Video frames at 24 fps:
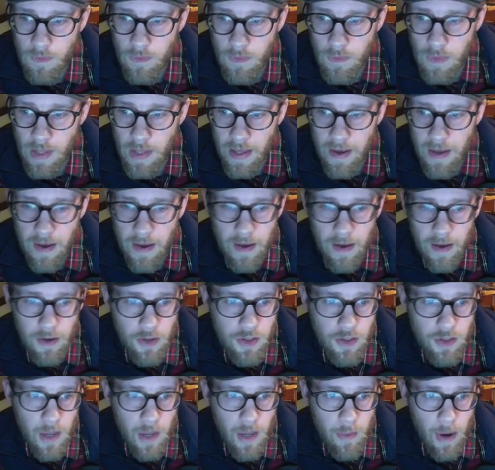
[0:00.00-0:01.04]
Yeah, good
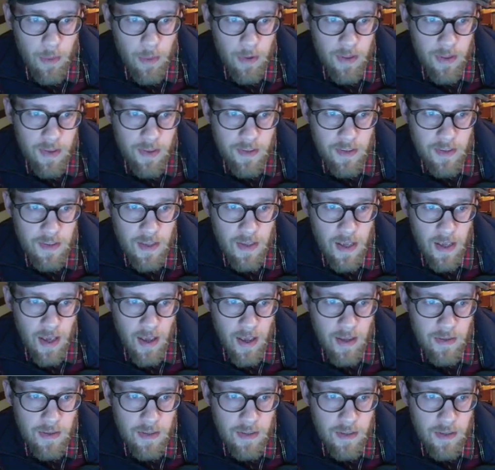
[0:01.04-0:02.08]
job, Aubrey. This is the
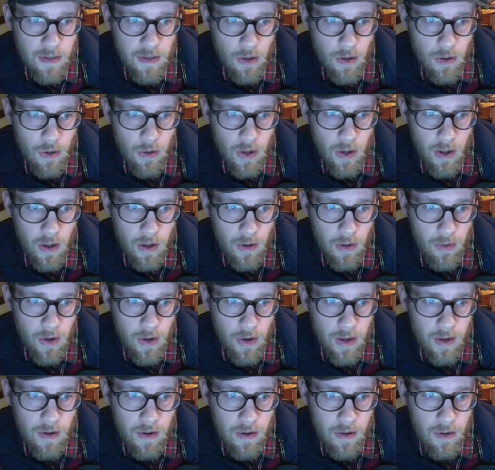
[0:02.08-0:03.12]
anticodon,
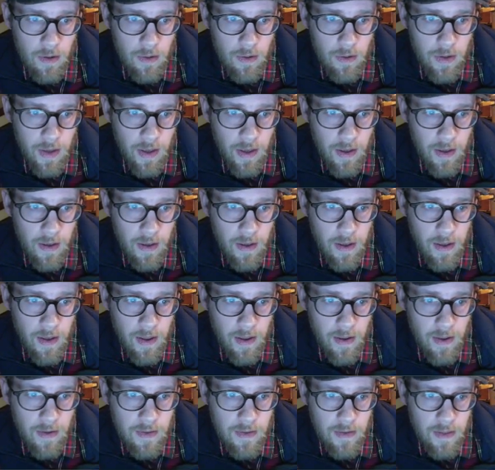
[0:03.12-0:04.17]
right? Okay,
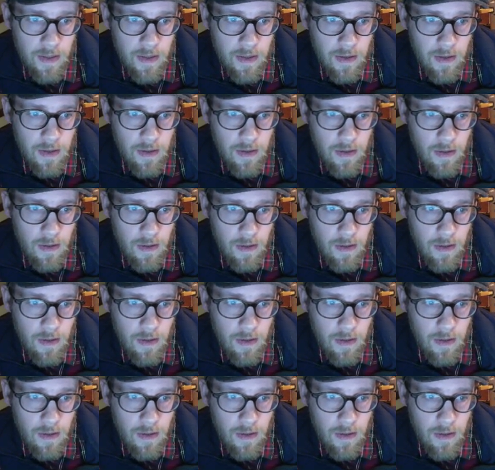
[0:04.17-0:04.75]
anticodon.